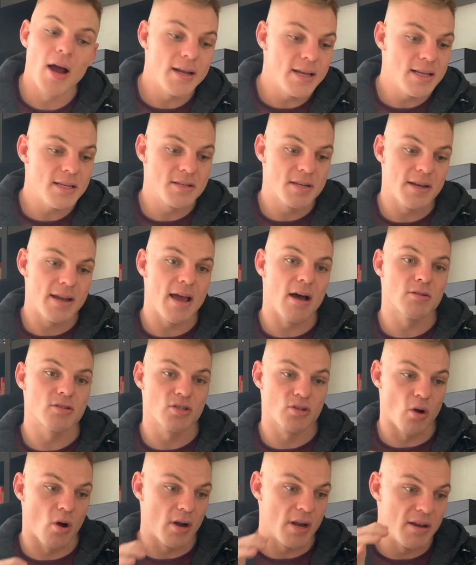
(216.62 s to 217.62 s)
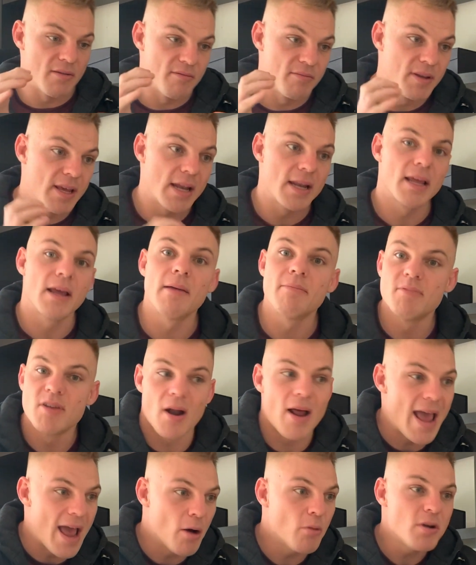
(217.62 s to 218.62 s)
need to now start
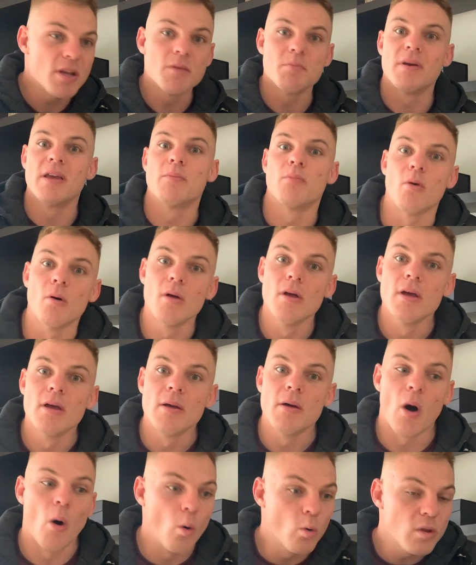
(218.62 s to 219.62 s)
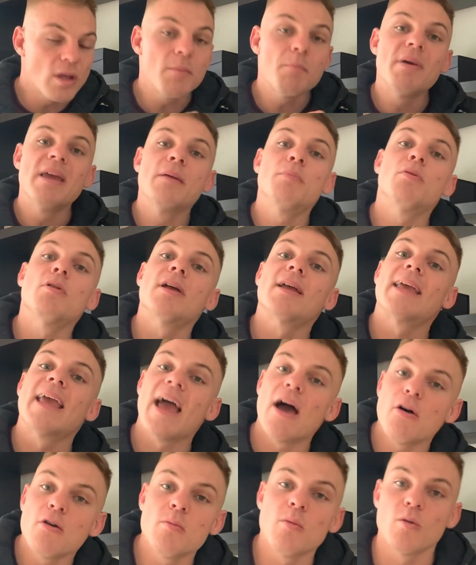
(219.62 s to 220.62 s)
hounding people, holding people
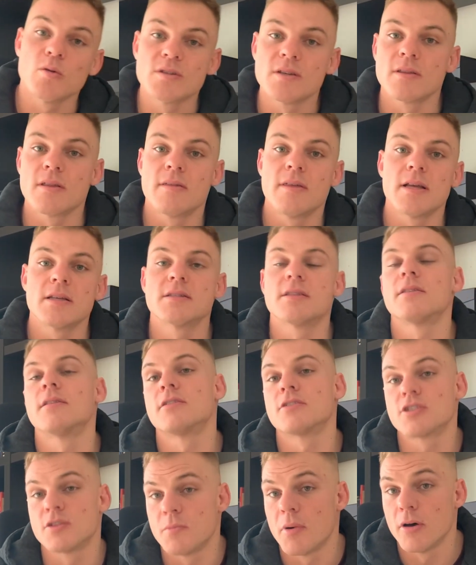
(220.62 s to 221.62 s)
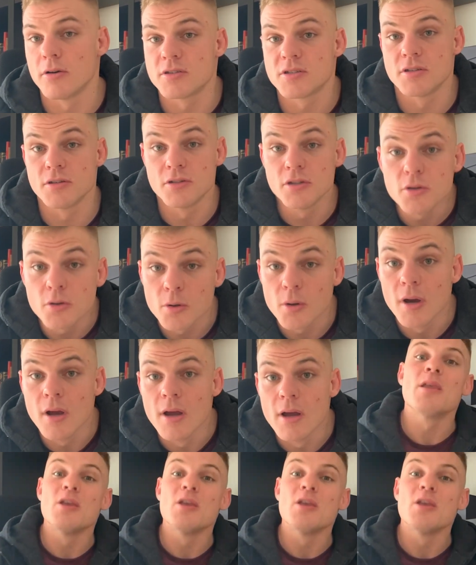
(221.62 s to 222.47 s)
accountable to the things that they're supposed to do.